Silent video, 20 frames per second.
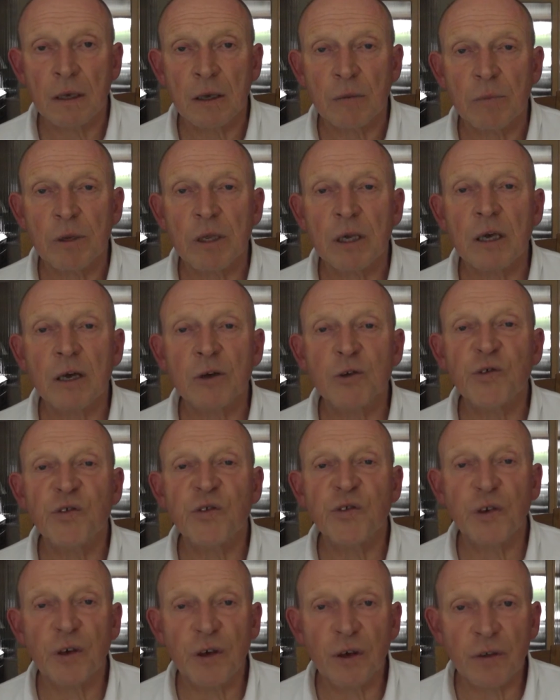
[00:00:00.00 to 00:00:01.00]
But it goes
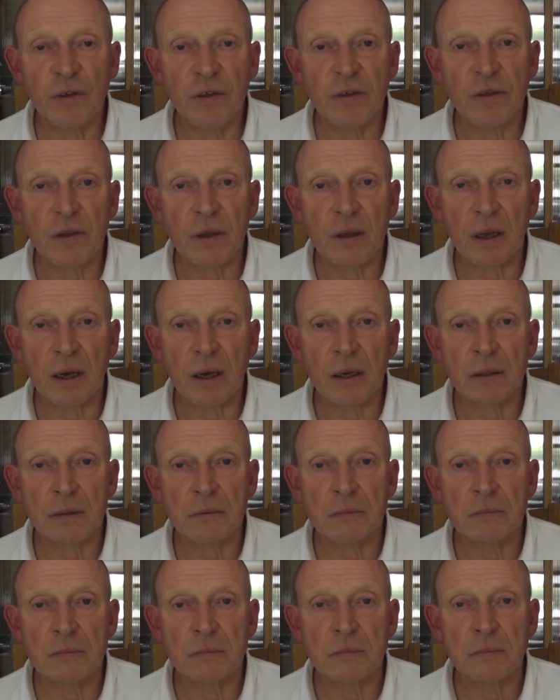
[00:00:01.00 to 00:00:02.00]
further than that.
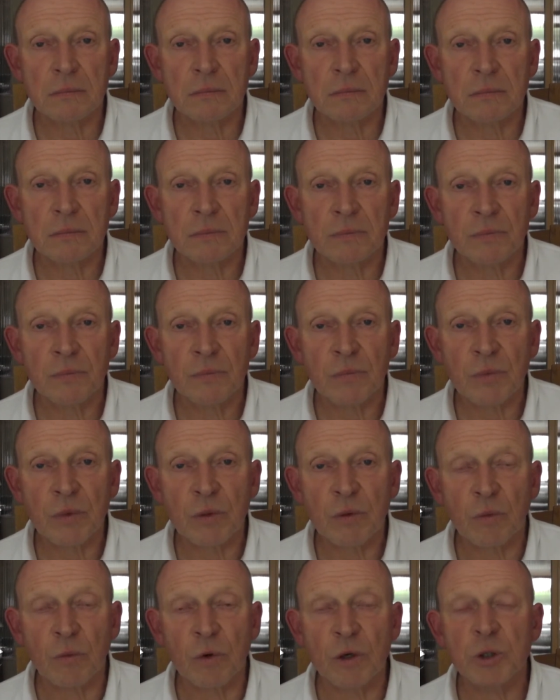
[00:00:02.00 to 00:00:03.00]

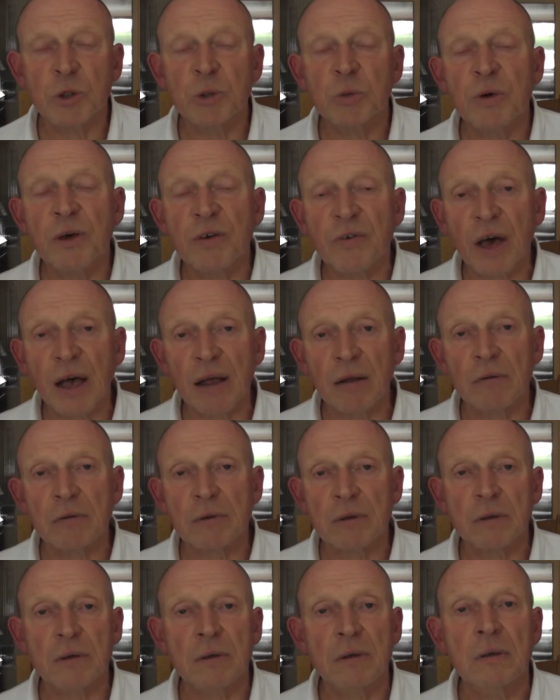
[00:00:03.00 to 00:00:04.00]
Once we've
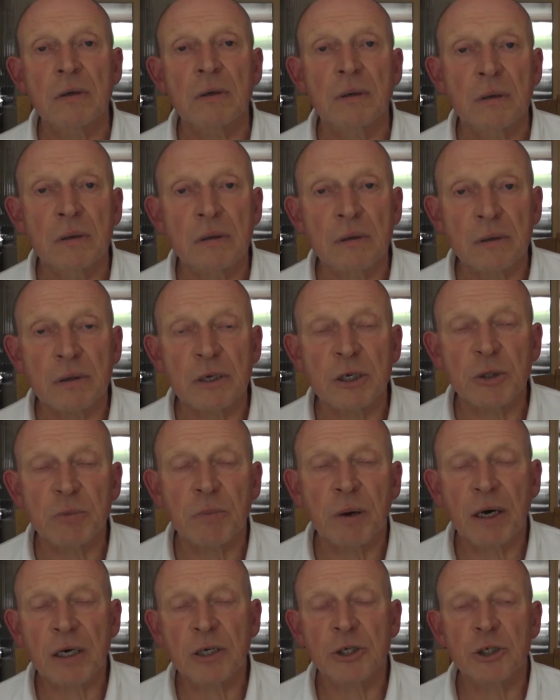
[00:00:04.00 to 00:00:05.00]
helped these
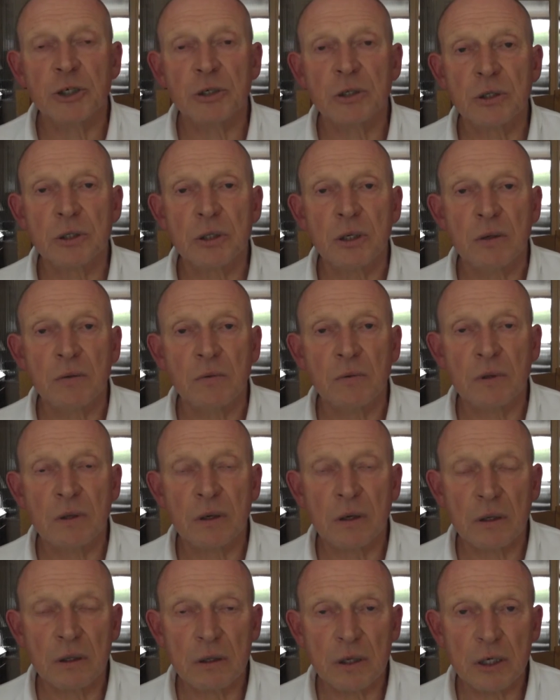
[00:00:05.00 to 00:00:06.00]
patients with the
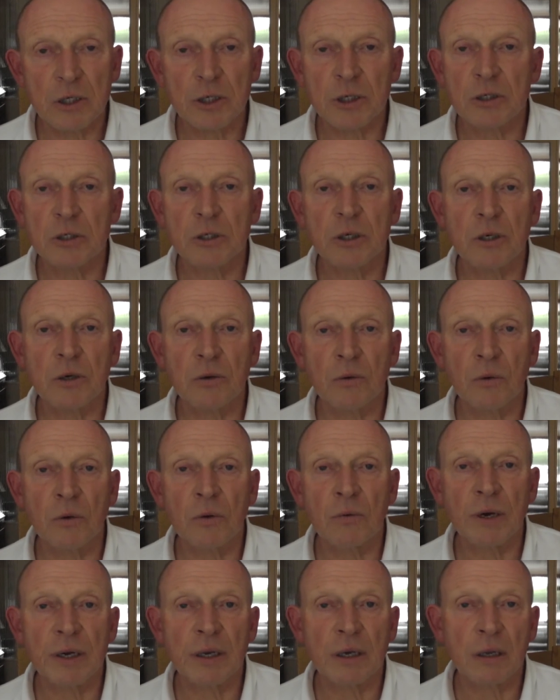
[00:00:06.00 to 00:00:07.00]
conditions that you
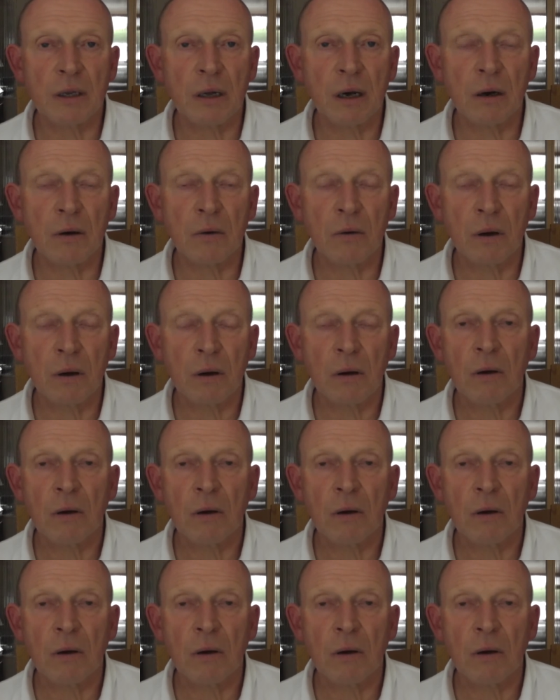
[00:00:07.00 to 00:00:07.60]
already know,